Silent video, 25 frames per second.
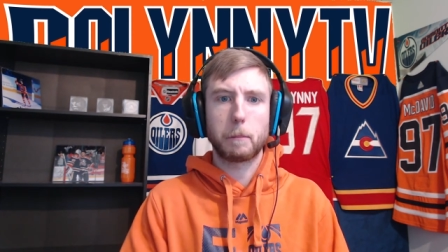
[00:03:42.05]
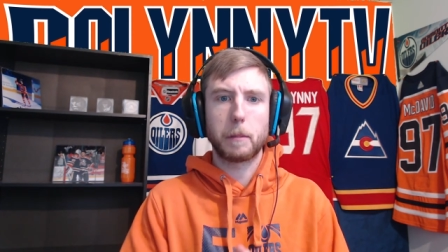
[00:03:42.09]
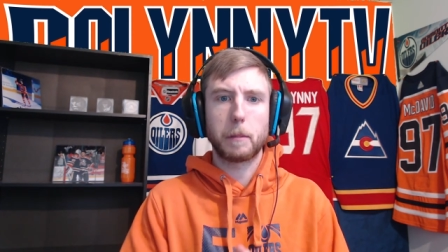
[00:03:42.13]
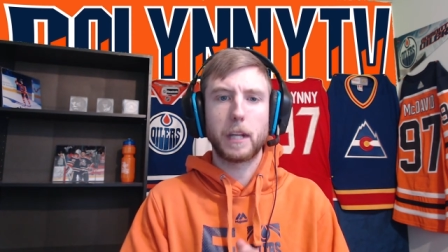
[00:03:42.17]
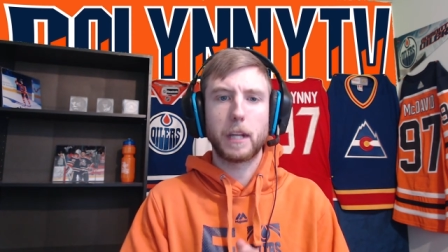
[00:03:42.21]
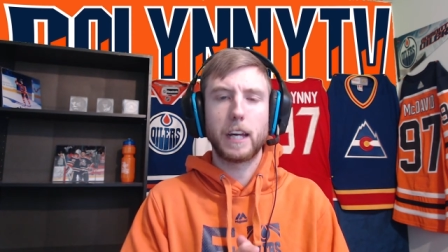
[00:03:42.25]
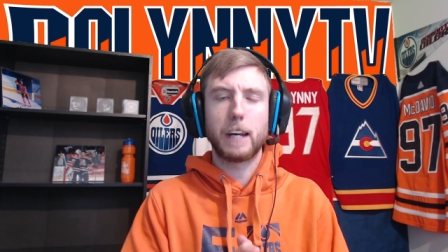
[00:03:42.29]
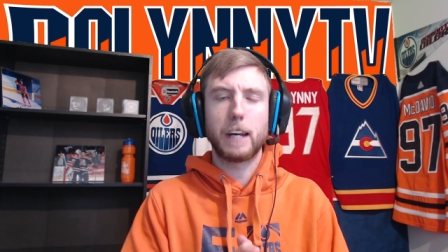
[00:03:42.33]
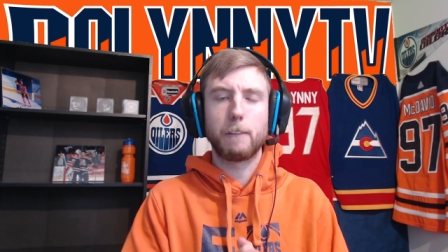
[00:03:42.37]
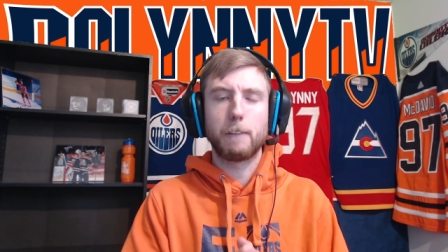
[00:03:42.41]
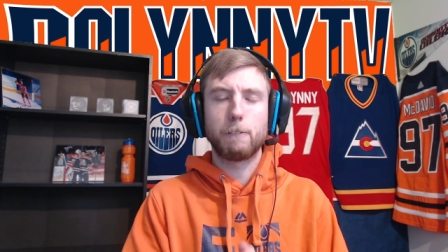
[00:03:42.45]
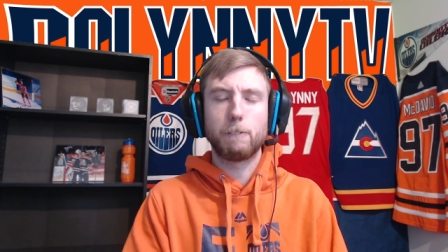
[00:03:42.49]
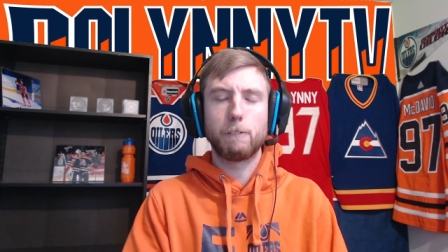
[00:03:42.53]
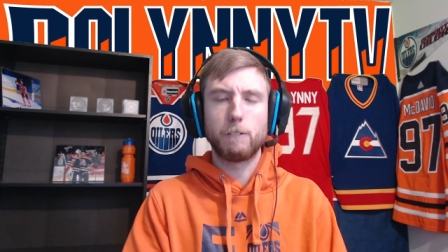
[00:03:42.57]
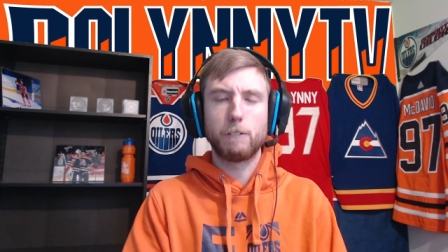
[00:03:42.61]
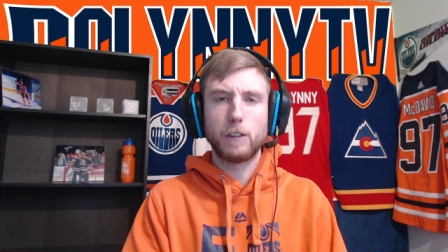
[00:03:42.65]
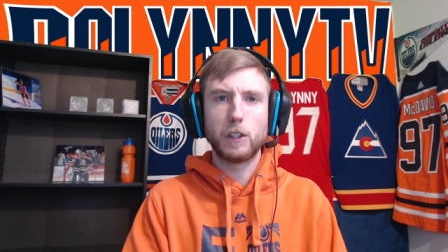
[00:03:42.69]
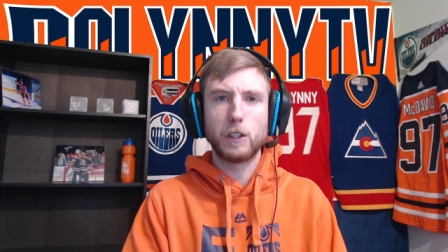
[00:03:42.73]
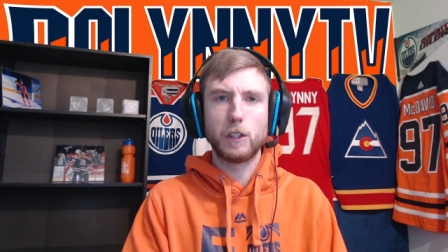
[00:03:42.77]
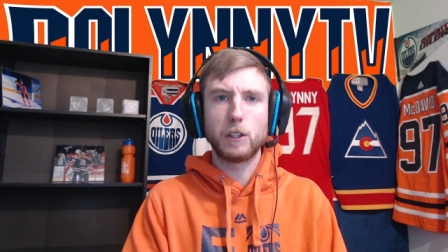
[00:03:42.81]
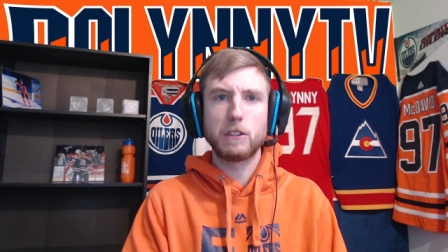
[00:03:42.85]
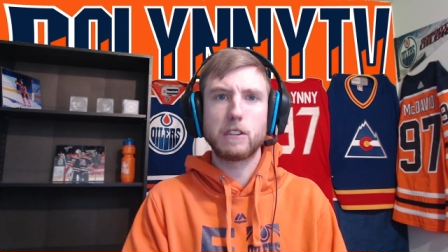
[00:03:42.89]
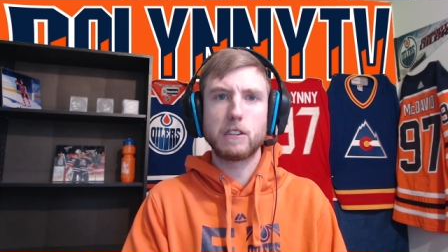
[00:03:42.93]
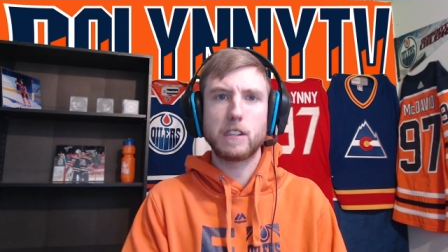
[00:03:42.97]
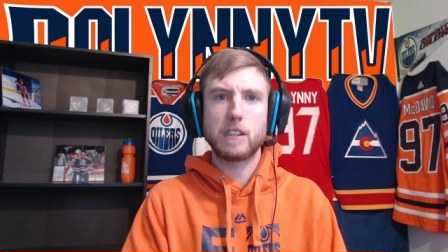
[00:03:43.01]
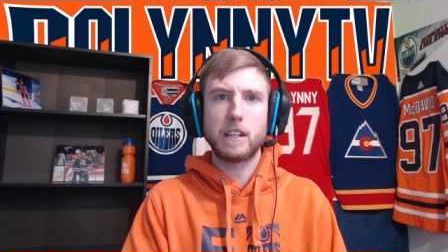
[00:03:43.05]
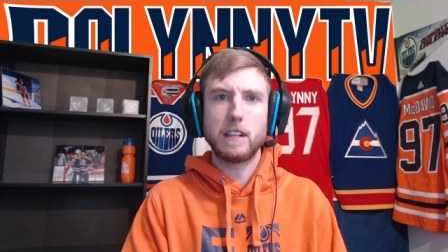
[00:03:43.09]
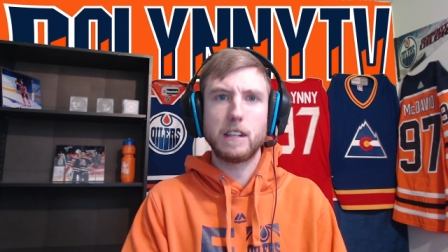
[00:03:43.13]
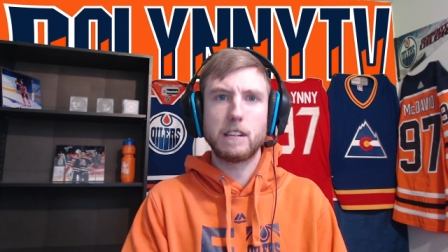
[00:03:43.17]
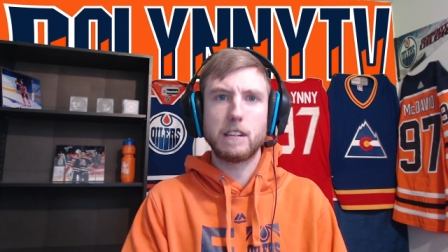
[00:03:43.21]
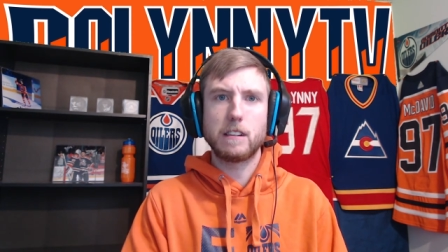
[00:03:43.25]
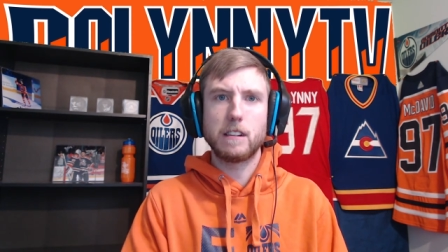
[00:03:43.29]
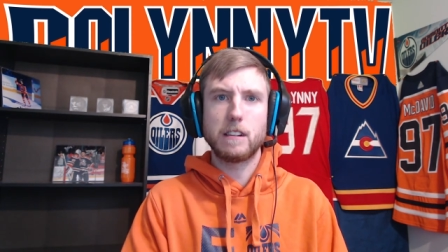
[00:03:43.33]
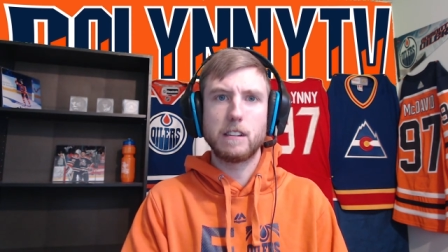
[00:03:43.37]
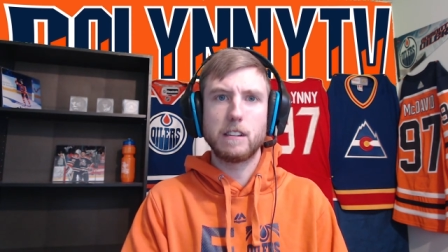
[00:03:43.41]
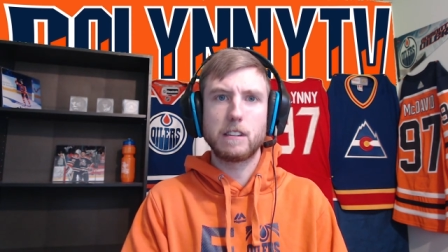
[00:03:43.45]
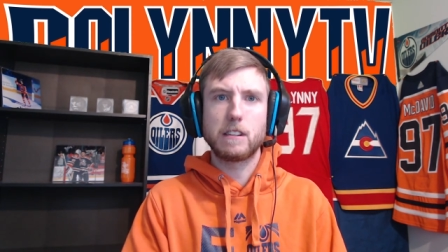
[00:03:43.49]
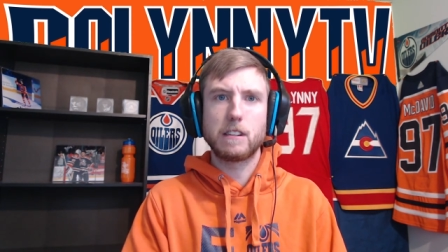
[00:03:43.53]
playing full
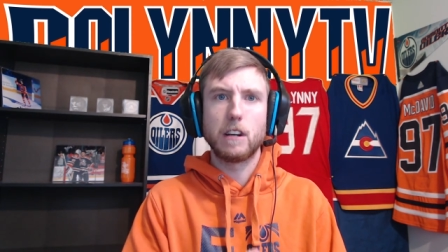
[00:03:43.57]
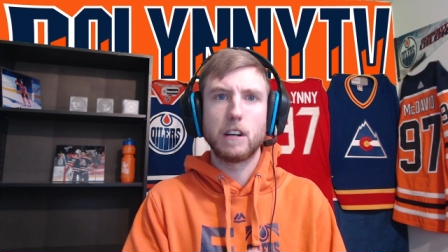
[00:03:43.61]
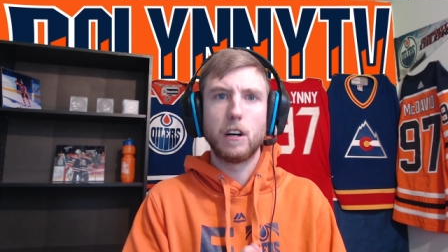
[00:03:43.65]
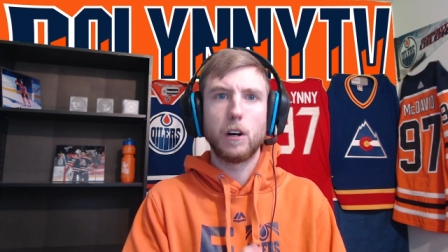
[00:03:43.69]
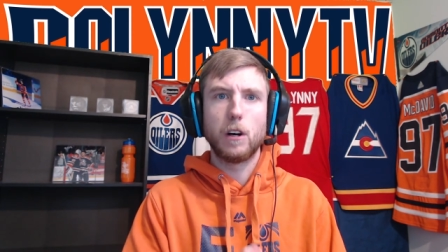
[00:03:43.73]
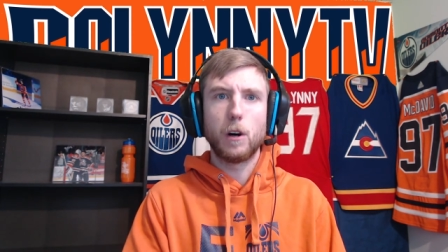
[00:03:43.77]
seasons